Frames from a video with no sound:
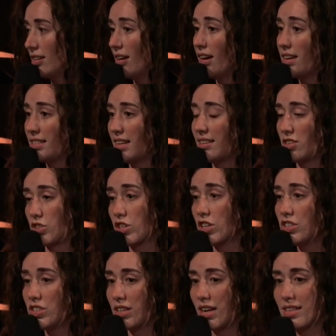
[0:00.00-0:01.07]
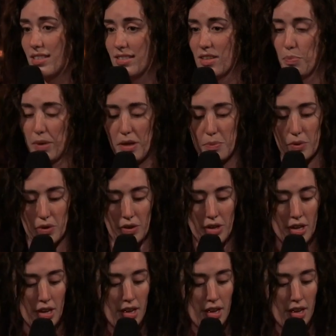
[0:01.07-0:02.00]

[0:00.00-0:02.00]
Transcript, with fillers: us as a church and us as a people?